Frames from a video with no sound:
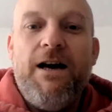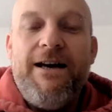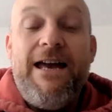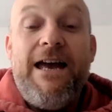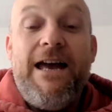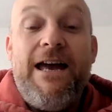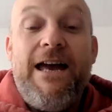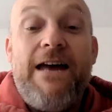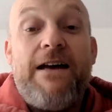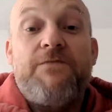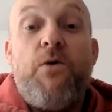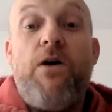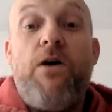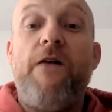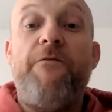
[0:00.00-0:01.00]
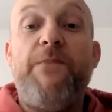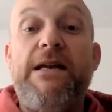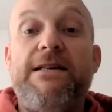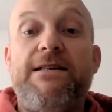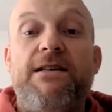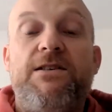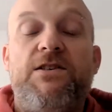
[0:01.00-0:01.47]
Yeah, thanks. Well, I've been
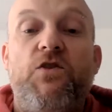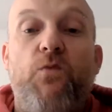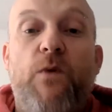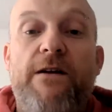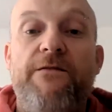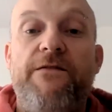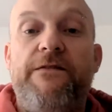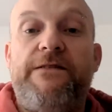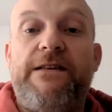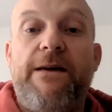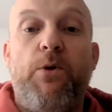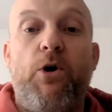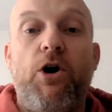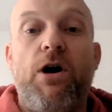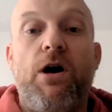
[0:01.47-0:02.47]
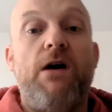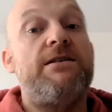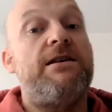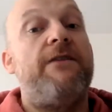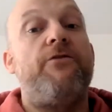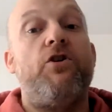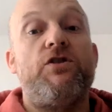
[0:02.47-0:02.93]
listening to the 1 in 15
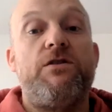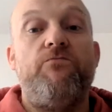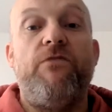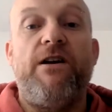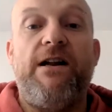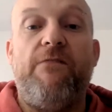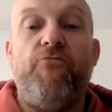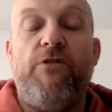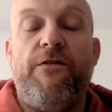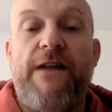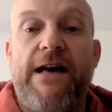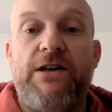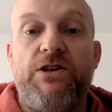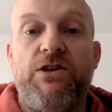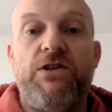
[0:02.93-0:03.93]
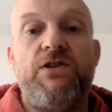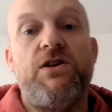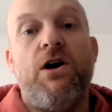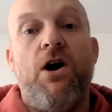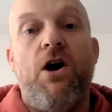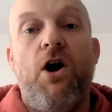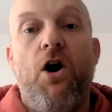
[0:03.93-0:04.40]
podcast. And I've got some reflections
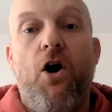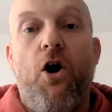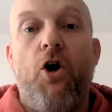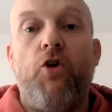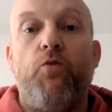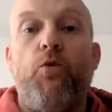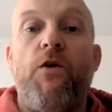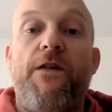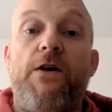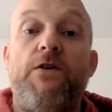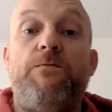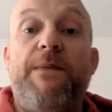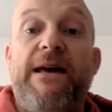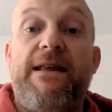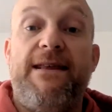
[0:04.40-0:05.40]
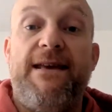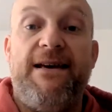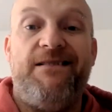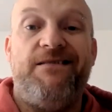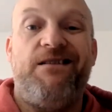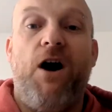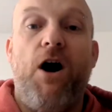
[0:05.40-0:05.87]
on what those big
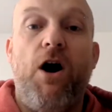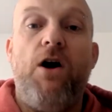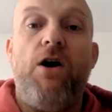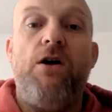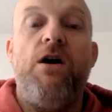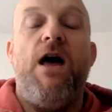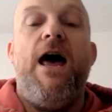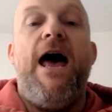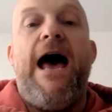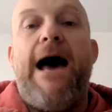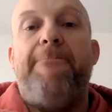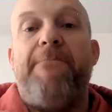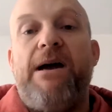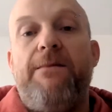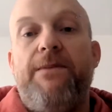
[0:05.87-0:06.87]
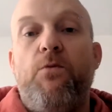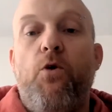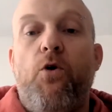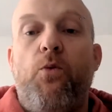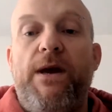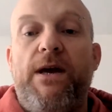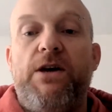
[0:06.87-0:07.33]
things are and maybe
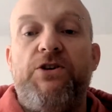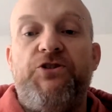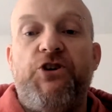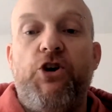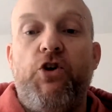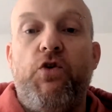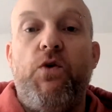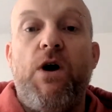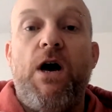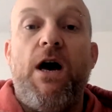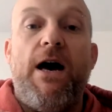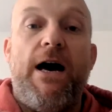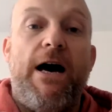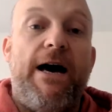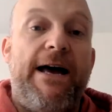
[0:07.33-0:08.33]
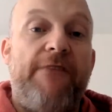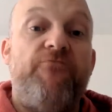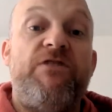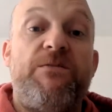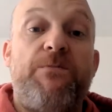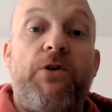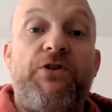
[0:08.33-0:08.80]
what we could do in
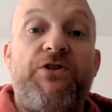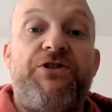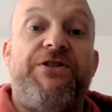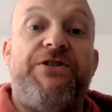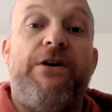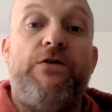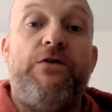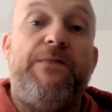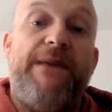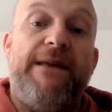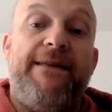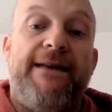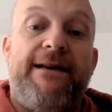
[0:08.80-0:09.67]
response to those big